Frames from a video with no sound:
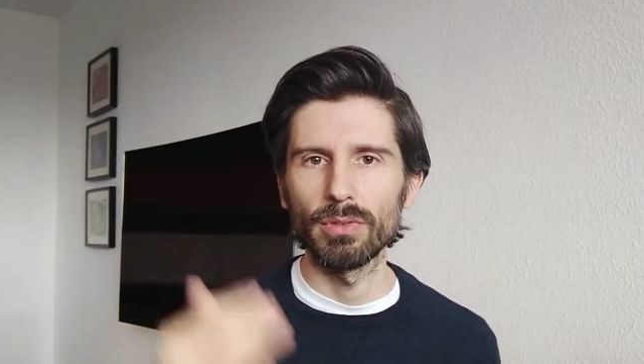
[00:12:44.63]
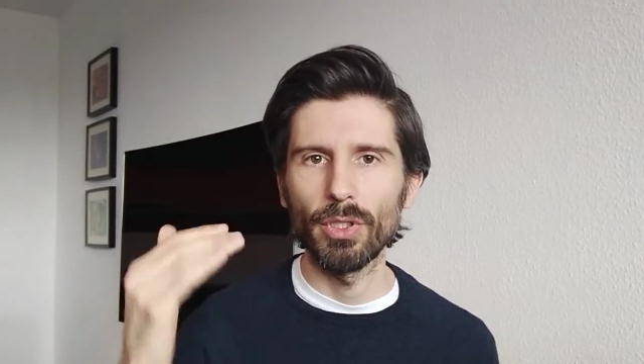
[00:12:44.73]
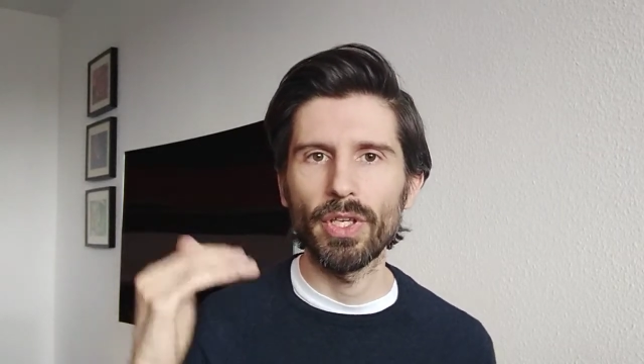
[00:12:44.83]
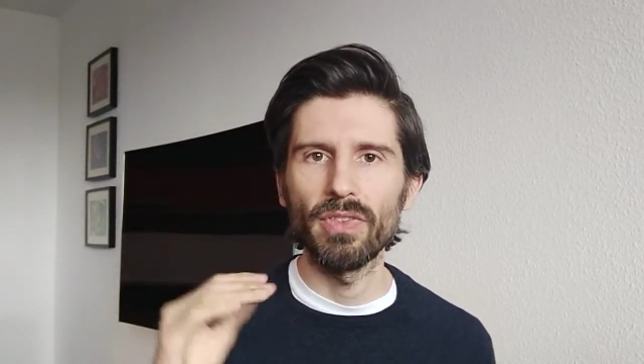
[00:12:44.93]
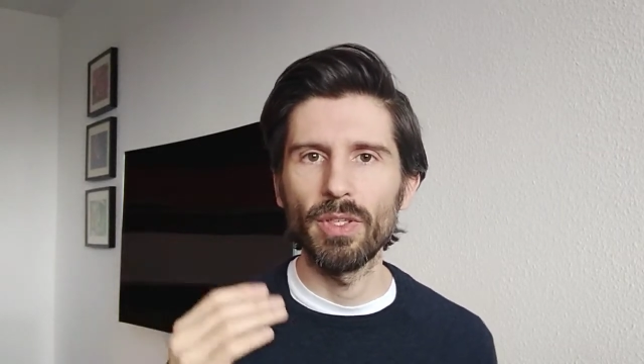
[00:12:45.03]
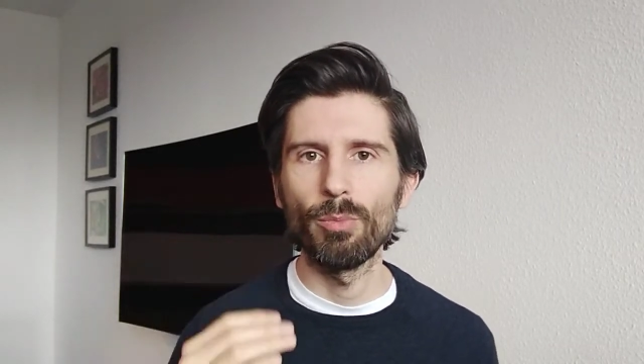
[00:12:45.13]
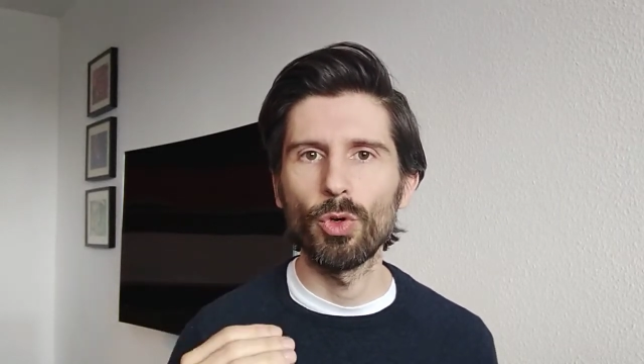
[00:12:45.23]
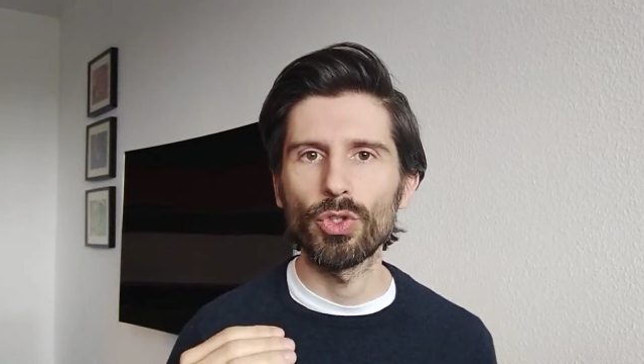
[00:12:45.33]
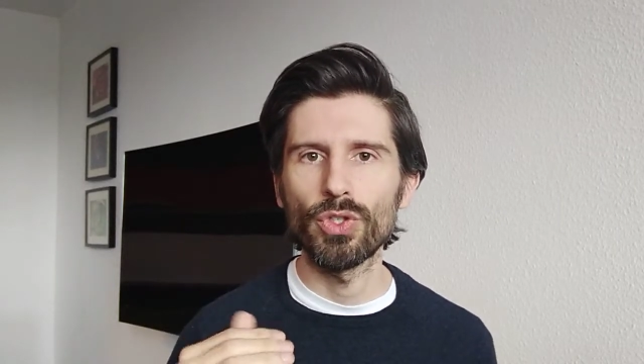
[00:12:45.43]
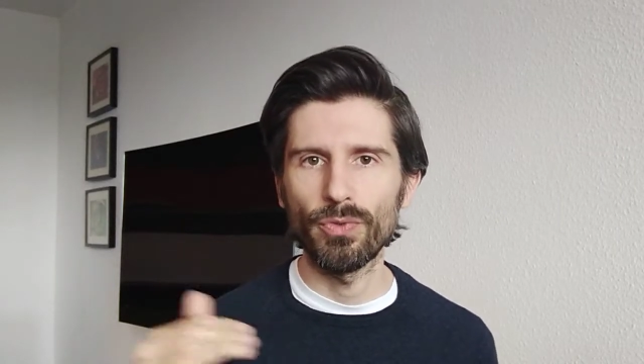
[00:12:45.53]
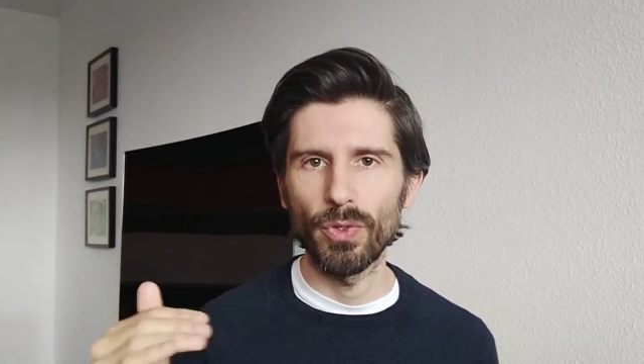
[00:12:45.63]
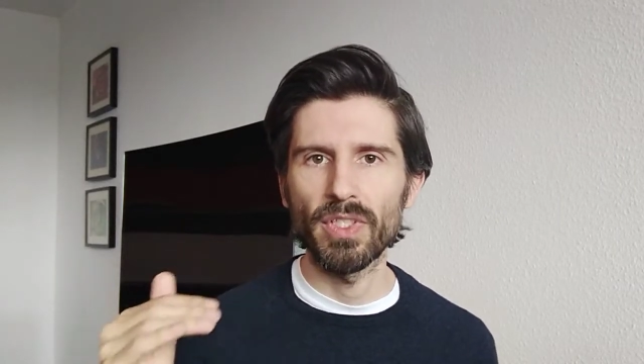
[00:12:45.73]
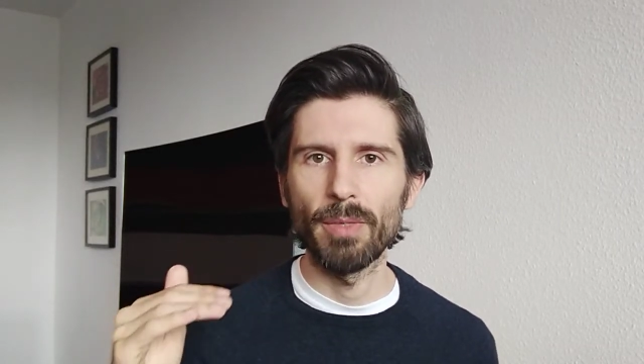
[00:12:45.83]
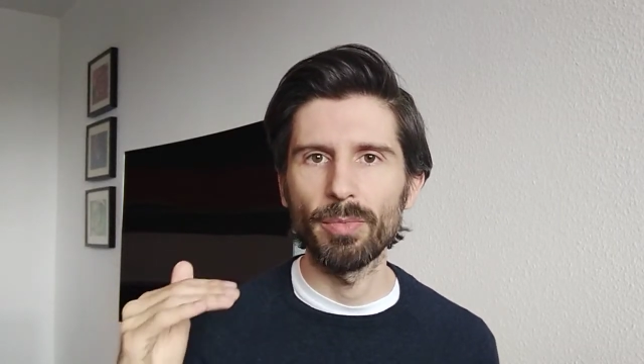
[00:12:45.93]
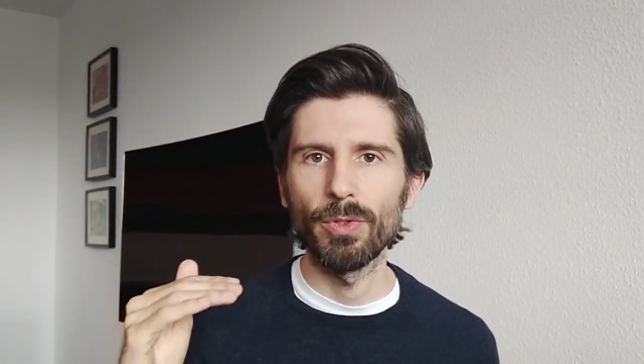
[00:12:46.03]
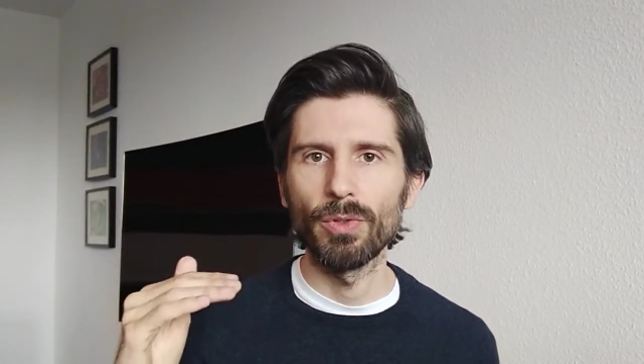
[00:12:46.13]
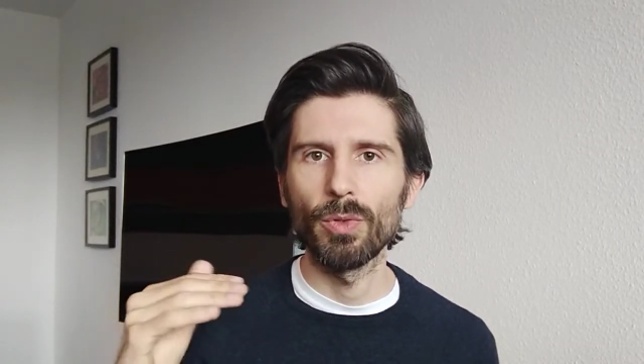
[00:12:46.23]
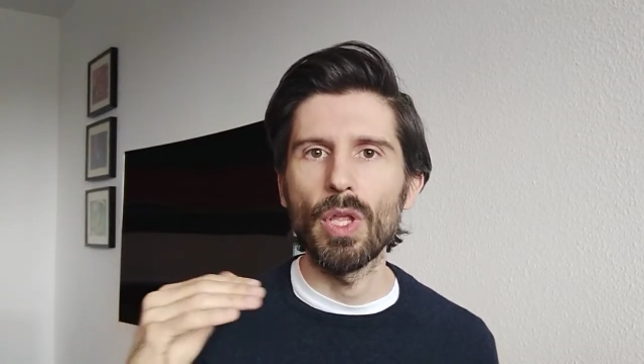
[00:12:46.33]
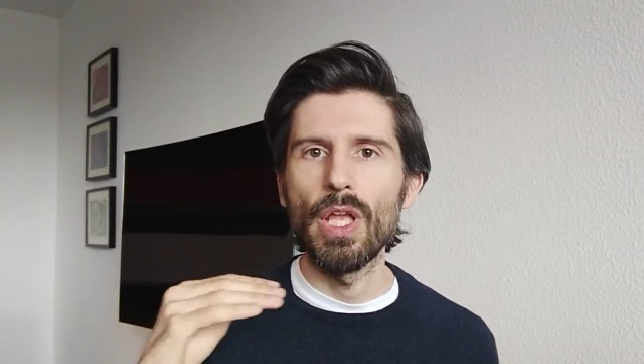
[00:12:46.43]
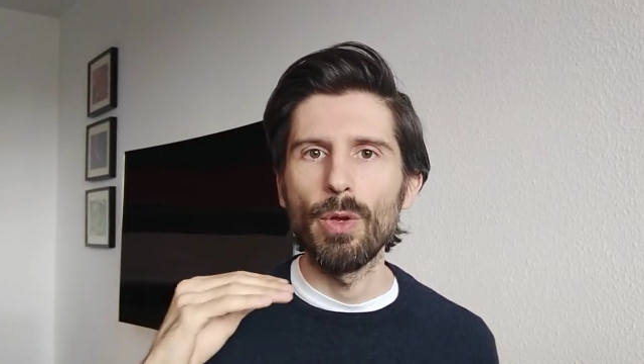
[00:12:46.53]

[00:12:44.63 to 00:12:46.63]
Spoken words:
look at the emotions, for example,